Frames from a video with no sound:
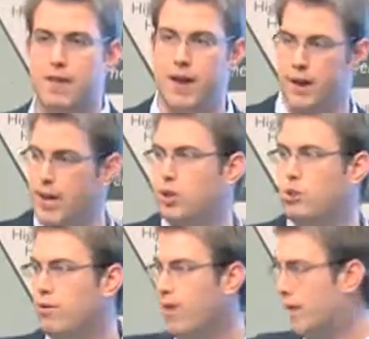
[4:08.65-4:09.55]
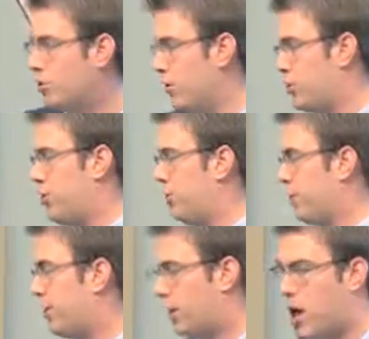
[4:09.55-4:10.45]
they need to invest or insurance
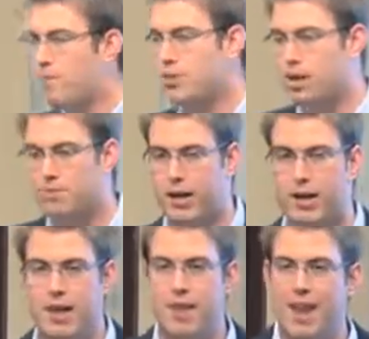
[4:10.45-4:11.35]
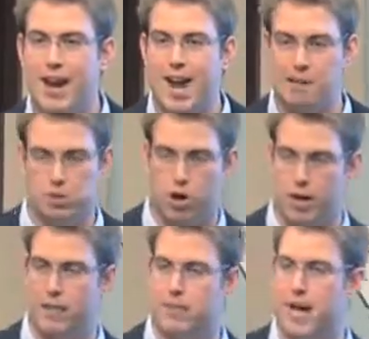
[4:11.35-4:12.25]
is going to cover something, that name's
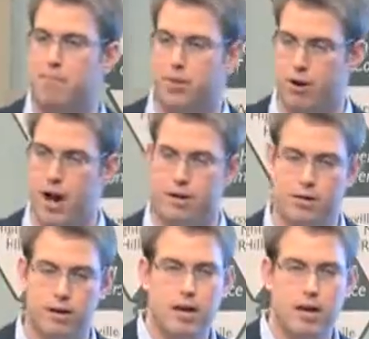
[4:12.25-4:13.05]
already on the top of their head.